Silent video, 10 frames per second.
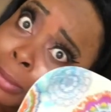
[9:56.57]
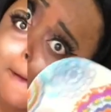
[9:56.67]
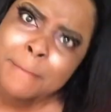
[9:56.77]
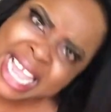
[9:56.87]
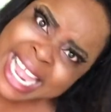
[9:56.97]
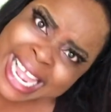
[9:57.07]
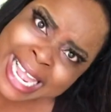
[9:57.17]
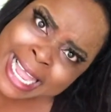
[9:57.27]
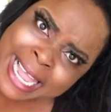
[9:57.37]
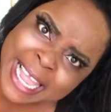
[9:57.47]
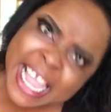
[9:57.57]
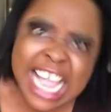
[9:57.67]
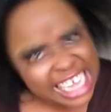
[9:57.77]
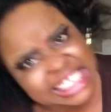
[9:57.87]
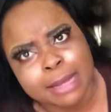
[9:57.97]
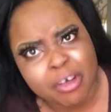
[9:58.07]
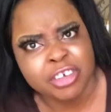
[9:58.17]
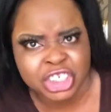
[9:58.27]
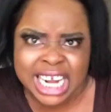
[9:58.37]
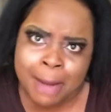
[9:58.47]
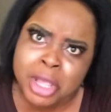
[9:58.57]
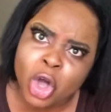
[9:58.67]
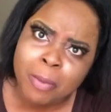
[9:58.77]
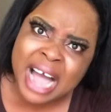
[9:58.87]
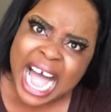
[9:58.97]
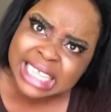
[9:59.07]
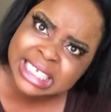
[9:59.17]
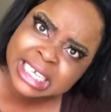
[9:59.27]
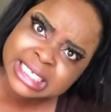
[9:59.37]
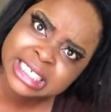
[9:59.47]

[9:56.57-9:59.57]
Me is a professional makeup artist.